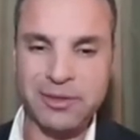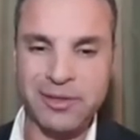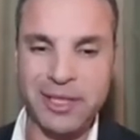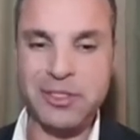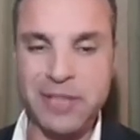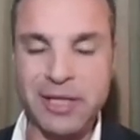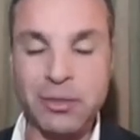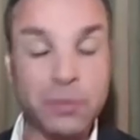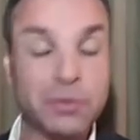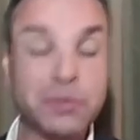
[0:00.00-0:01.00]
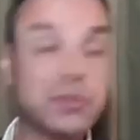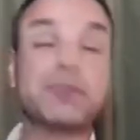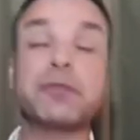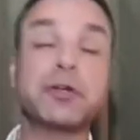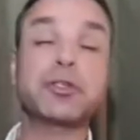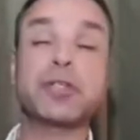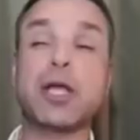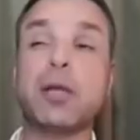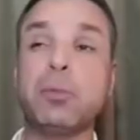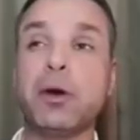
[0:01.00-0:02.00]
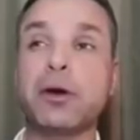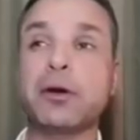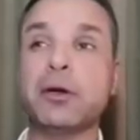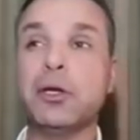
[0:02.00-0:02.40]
and they said, well, this is the first time we're